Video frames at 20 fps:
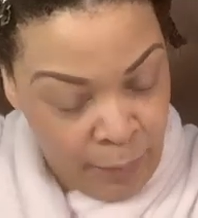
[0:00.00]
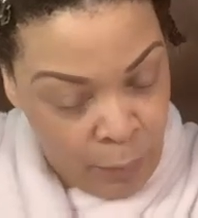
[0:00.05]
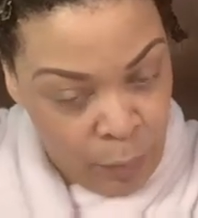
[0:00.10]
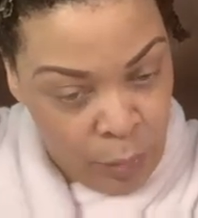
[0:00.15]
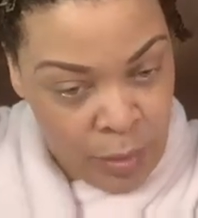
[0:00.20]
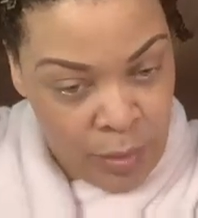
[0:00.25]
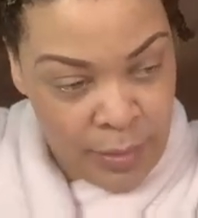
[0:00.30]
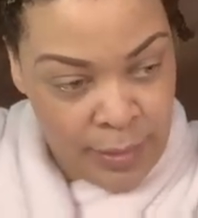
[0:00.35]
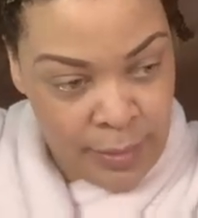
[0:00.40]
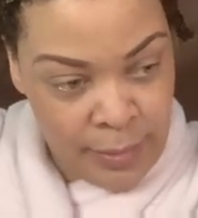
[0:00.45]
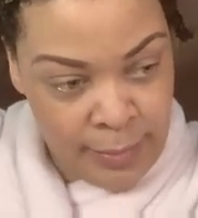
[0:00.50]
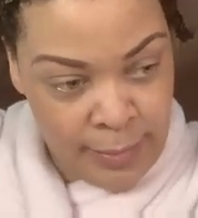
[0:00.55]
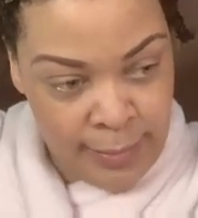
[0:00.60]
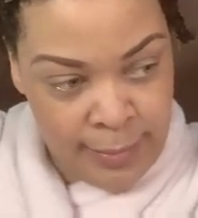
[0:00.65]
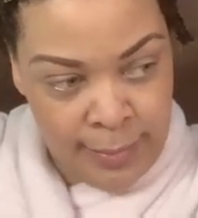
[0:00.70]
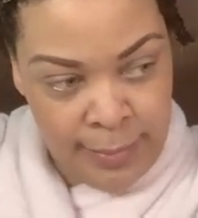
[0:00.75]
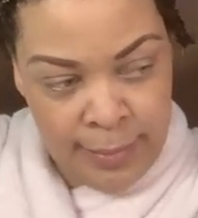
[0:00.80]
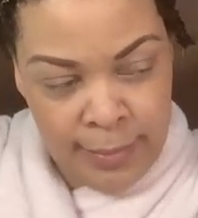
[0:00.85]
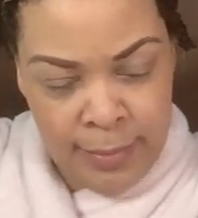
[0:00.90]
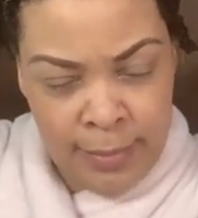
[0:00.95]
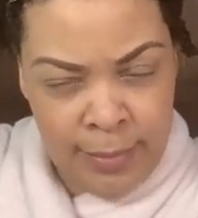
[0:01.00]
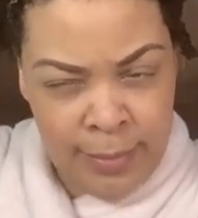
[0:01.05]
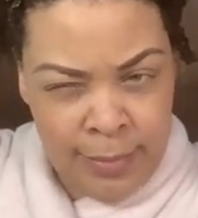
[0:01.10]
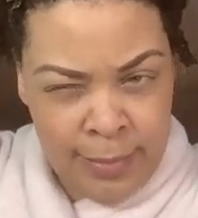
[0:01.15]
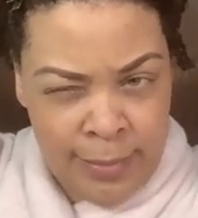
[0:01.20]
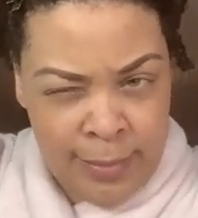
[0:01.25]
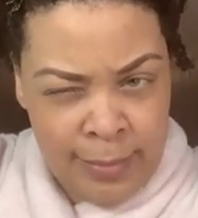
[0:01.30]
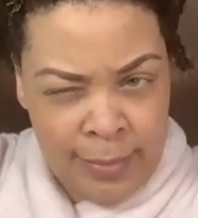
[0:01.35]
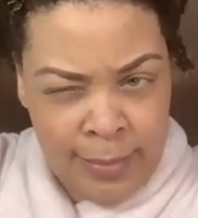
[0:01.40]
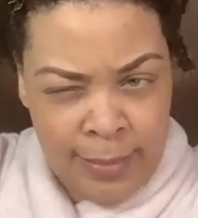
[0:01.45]

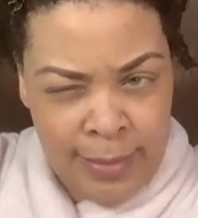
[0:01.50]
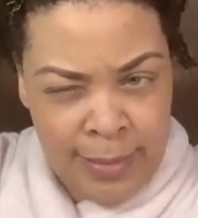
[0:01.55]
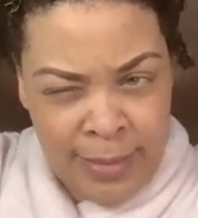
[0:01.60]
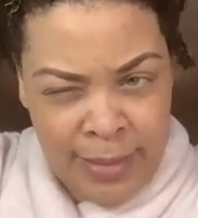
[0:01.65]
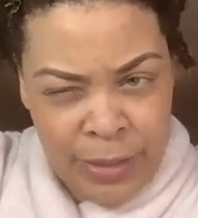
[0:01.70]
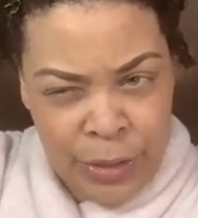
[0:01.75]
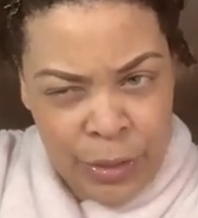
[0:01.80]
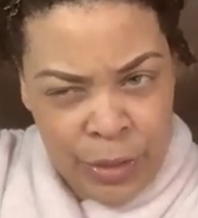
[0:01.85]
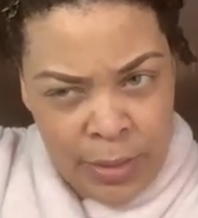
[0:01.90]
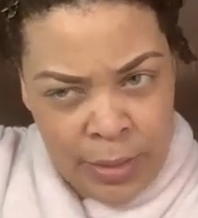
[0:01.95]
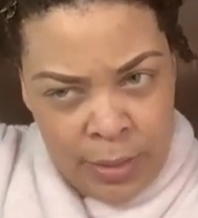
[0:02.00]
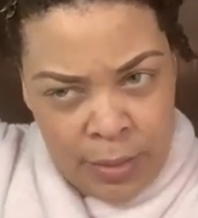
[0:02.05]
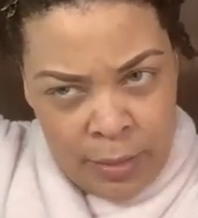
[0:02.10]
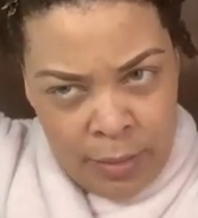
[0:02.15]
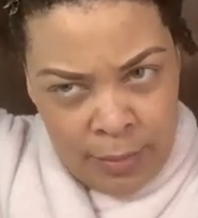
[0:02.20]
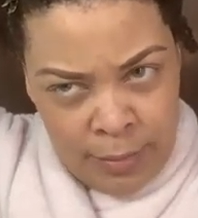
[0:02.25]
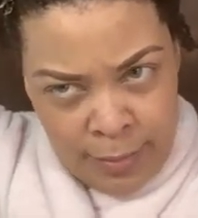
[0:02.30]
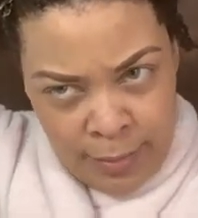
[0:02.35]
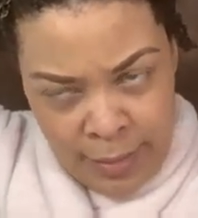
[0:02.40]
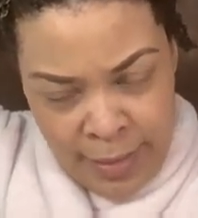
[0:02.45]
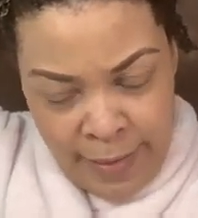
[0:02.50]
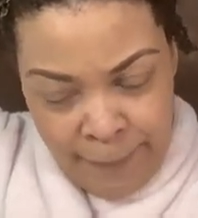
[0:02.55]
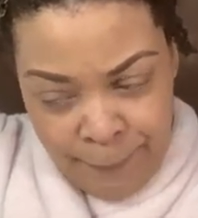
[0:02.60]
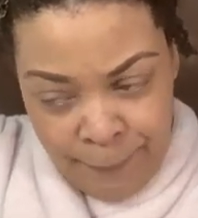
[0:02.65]
was conditioning, yeah.